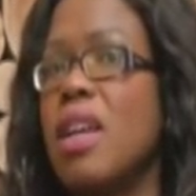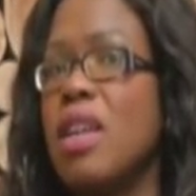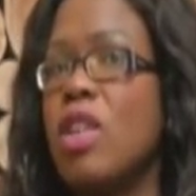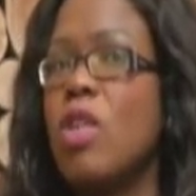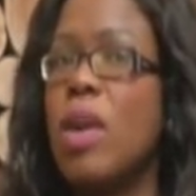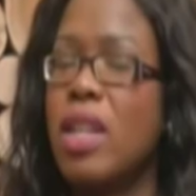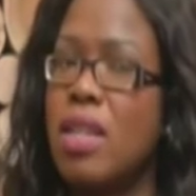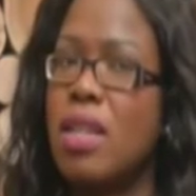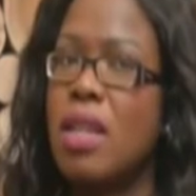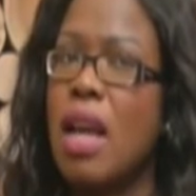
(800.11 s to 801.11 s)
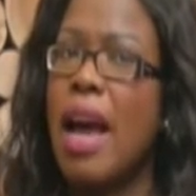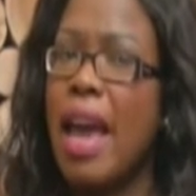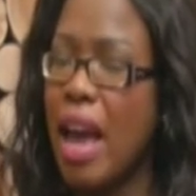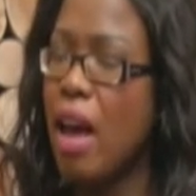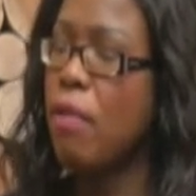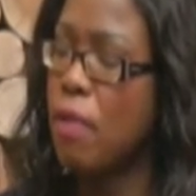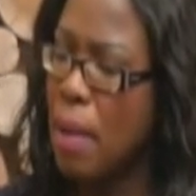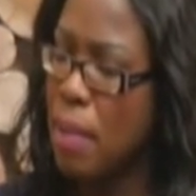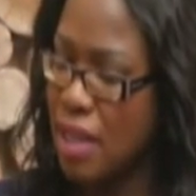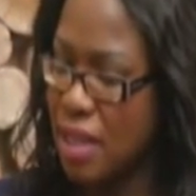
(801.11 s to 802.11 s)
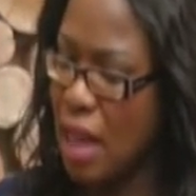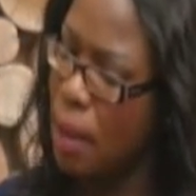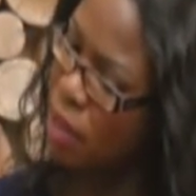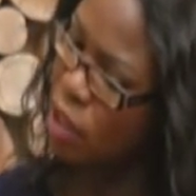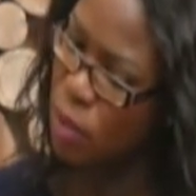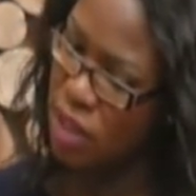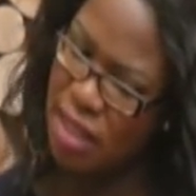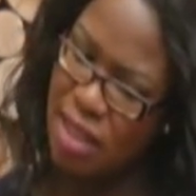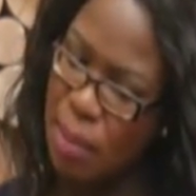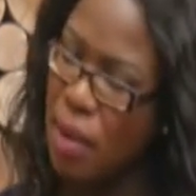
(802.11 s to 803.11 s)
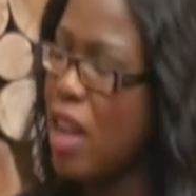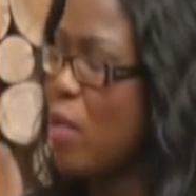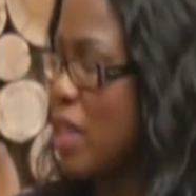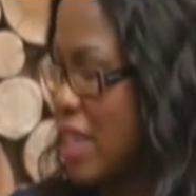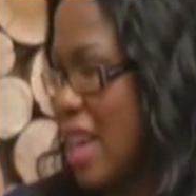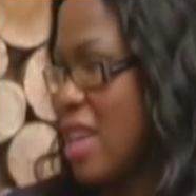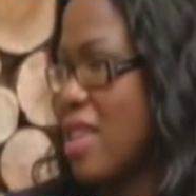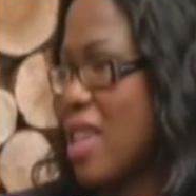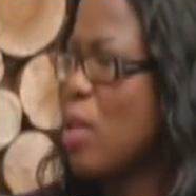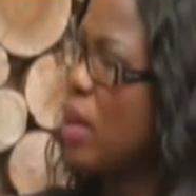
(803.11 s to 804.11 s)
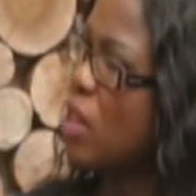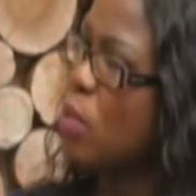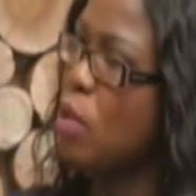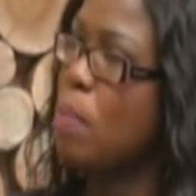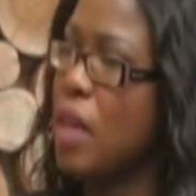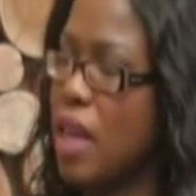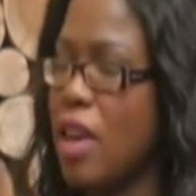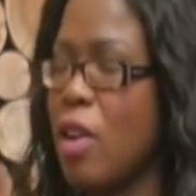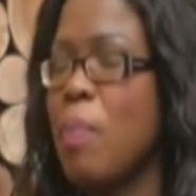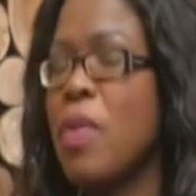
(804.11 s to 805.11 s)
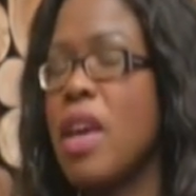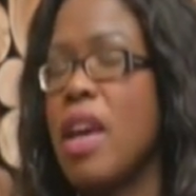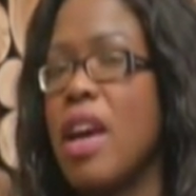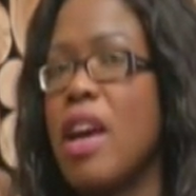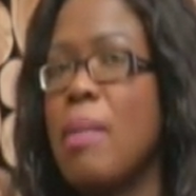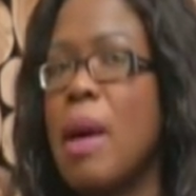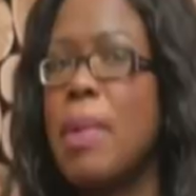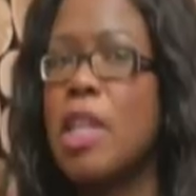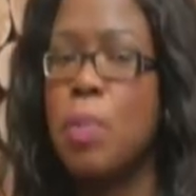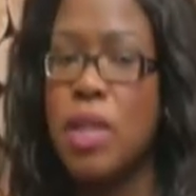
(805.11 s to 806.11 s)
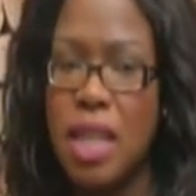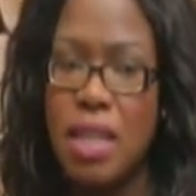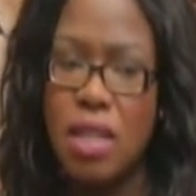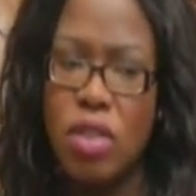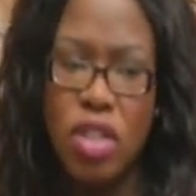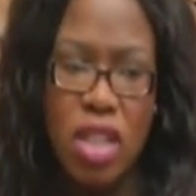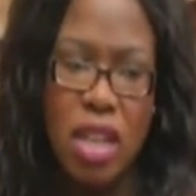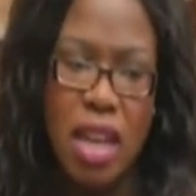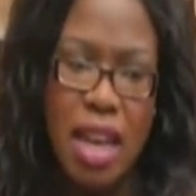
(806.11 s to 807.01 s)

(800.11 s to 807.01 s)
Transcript: you know what, I must possess some kind of a talent, otherwise I wouldn't be here. I must possess certain